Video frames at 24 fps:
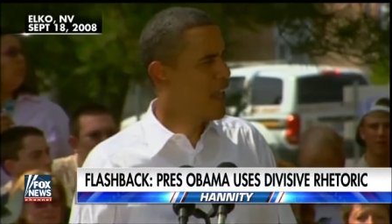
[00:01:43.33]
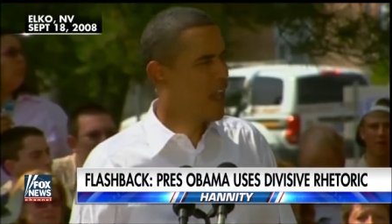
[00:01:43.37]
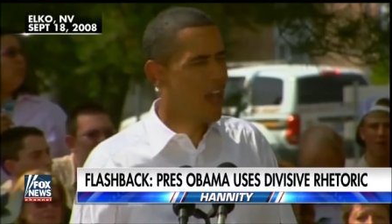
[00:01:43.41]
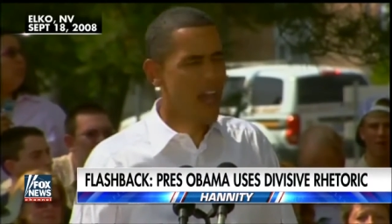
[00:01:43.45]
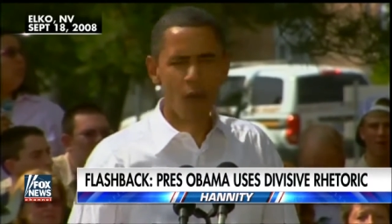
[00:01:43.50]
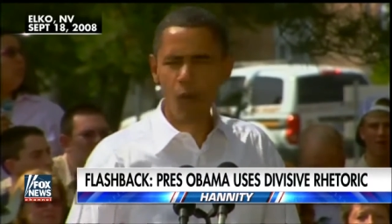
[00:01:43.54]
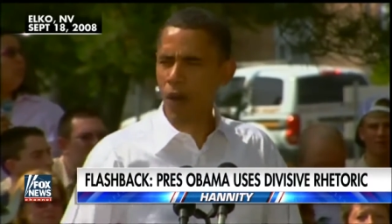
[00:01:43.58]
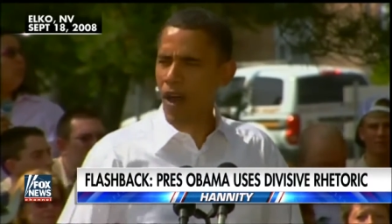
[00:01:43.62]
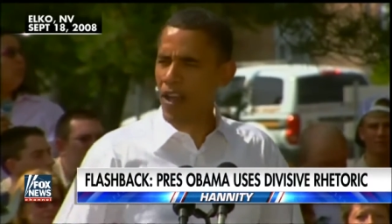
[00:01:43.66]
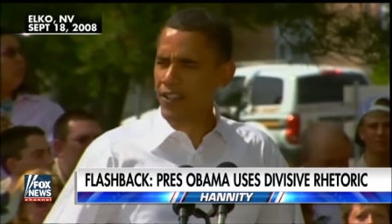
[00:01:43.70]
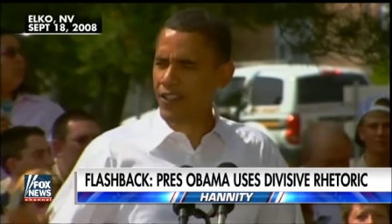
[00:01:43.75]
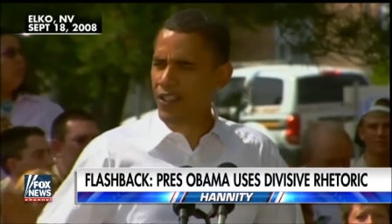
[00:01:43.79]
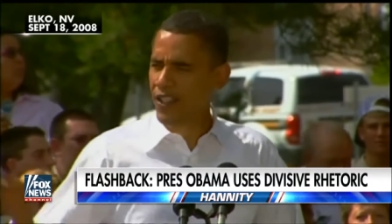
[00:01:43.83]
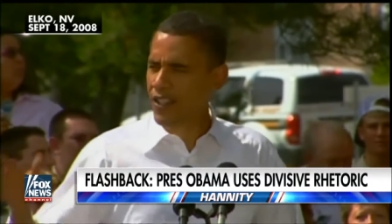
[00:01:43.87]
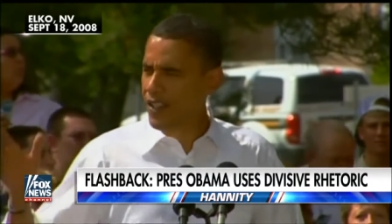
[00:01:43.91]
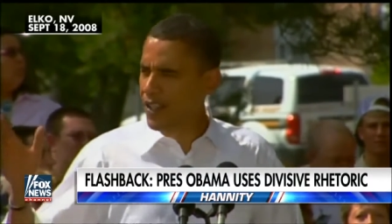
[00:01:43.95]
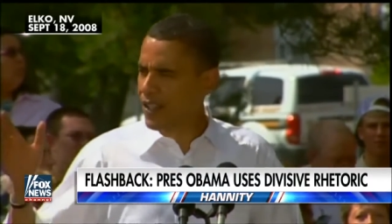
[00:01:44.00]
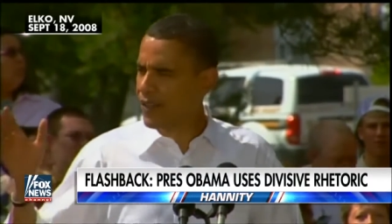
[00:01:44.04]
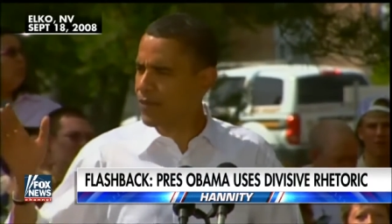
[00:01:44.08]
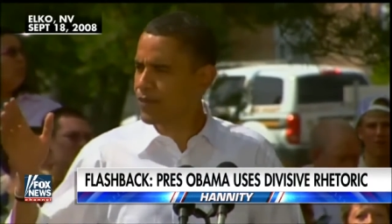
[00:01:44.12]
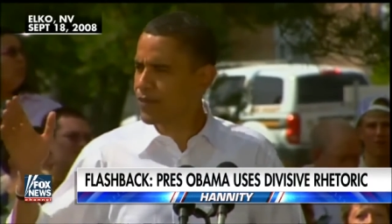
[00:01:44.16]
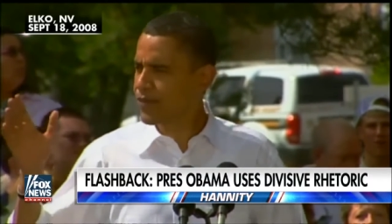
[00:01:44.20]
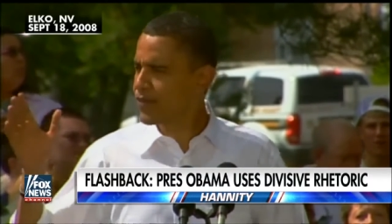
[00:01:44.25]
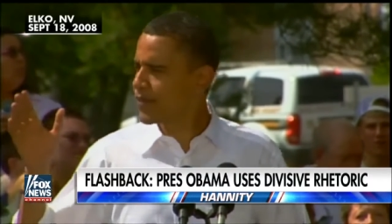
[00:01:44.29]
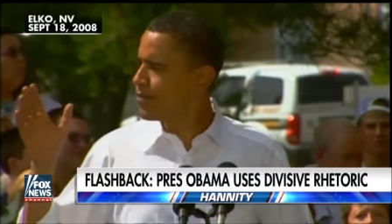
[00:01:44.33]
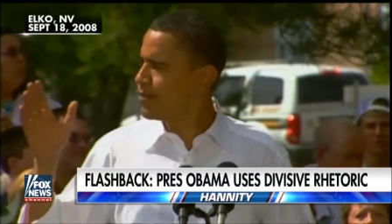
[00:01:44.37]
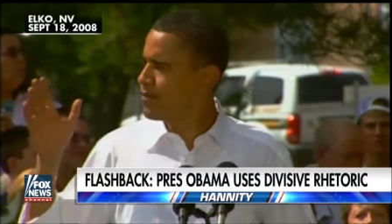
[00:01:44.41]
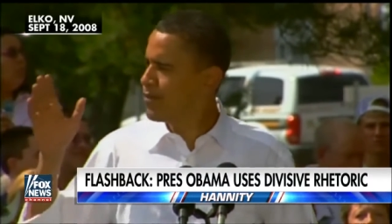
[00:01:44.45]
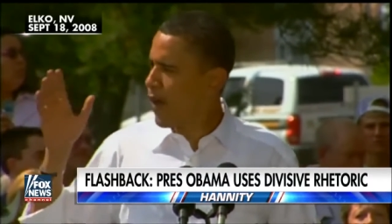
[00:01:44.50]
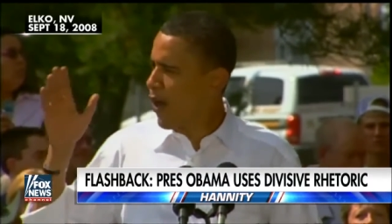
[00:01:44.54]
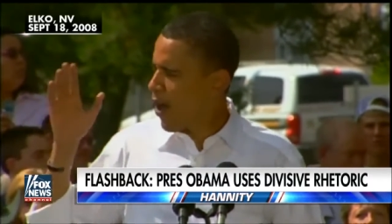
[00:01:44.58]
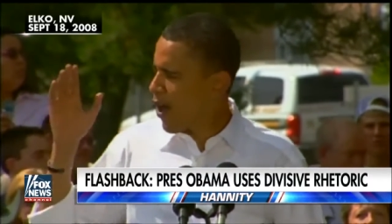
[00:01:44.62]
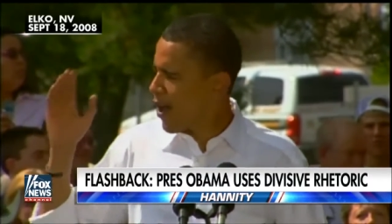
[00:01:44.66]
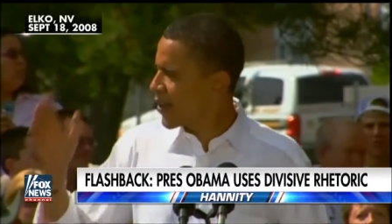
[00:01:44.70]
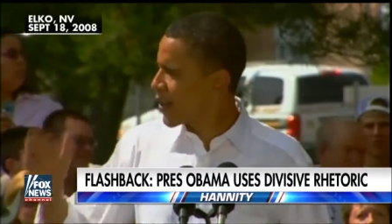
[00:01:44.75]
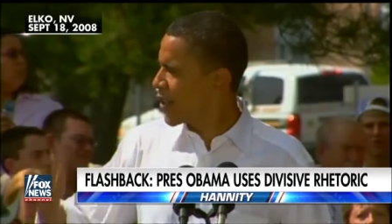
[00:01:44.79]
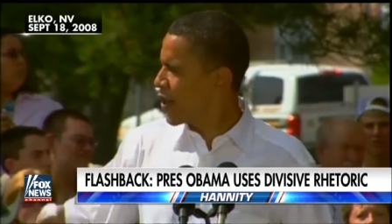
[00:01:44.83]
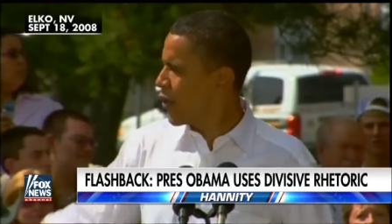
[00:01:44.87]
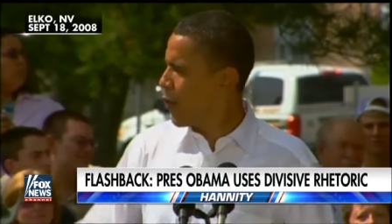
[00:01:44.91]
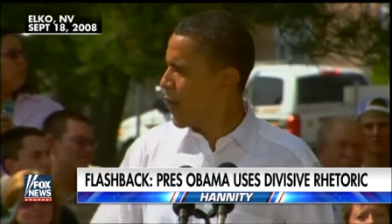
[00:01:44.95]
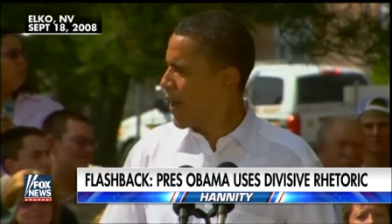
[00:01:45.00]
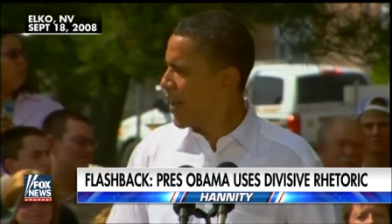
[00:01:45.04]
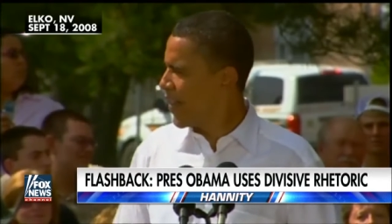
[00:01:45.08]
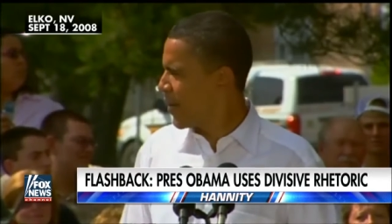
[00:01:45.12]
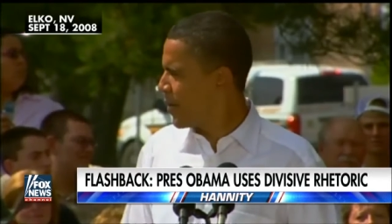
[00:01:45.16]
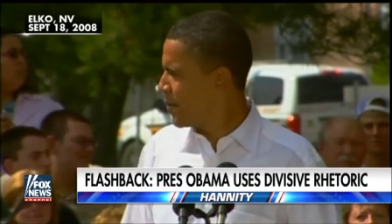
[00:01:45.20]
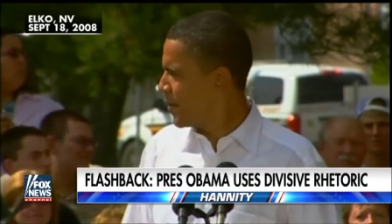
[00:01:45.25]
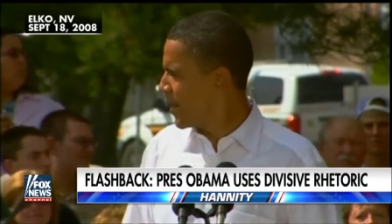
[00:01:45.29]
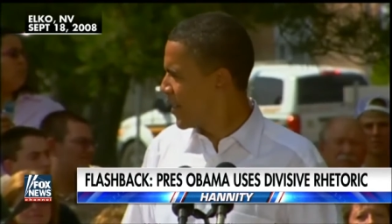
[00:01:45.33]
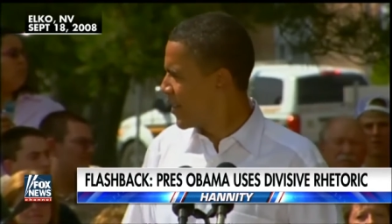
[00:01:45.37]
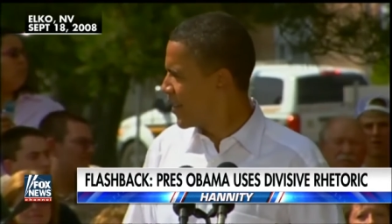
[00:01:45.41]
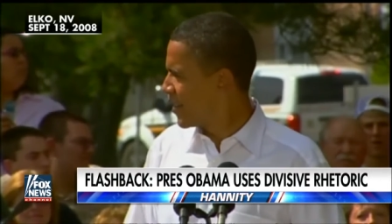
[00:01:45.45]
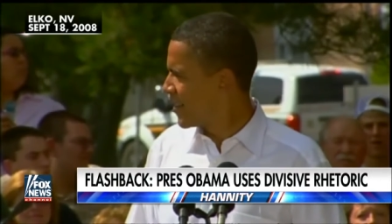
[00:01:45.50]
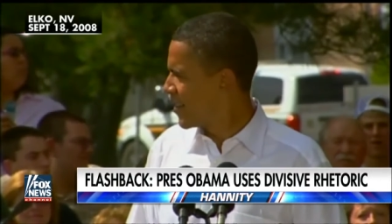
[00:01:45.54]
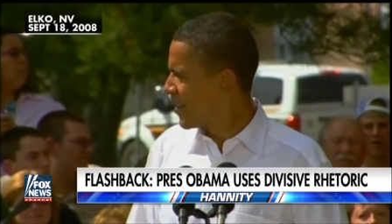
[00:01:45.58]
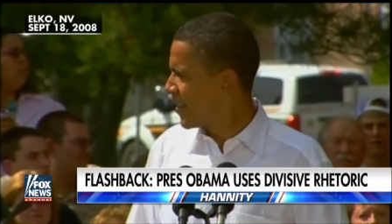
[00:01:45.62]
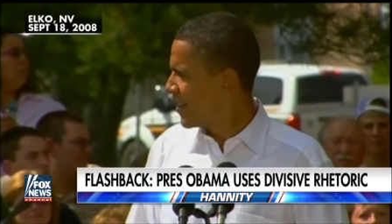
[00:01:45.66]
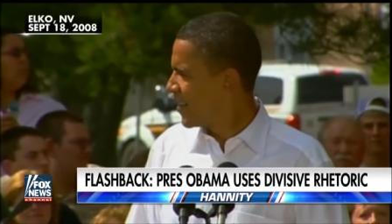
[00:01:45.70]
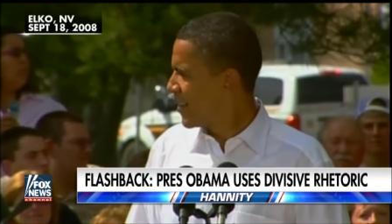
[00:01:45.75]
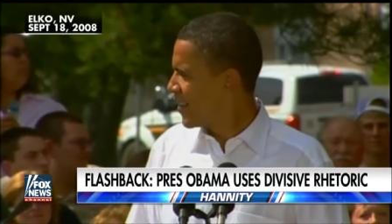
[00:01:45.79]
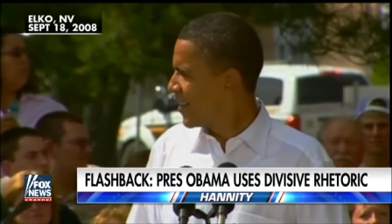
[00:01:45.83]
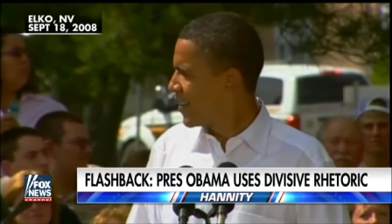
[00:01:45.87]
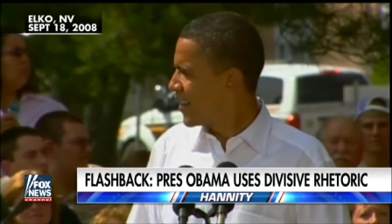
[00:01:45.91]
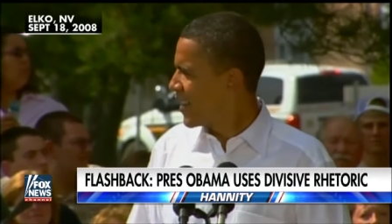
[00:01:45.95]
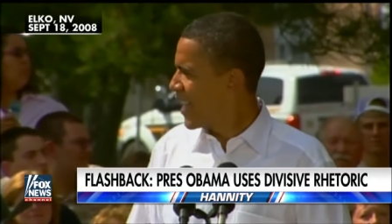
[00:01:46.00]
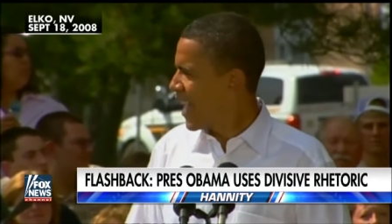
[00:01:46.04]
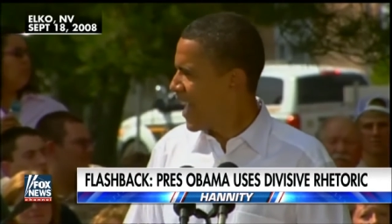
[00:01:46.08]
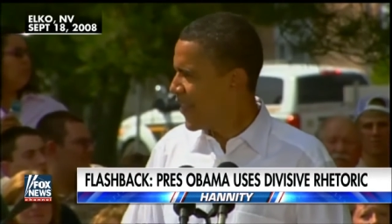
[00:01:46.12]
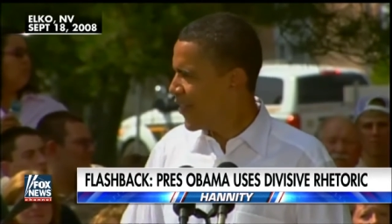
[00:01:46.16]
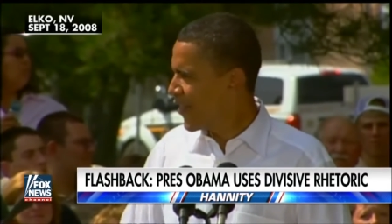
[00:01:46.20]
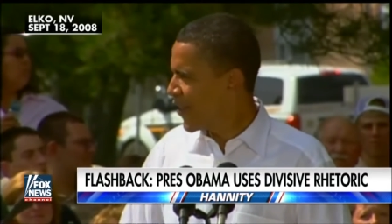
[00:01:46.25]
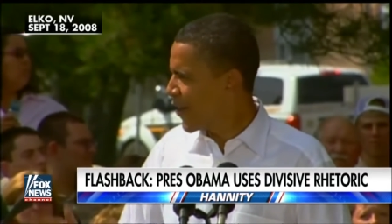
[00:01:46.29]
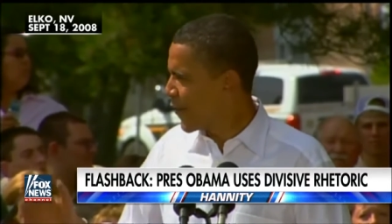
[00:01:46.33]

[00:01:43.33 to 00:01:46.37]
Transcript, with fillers: I want you to argue with them and Get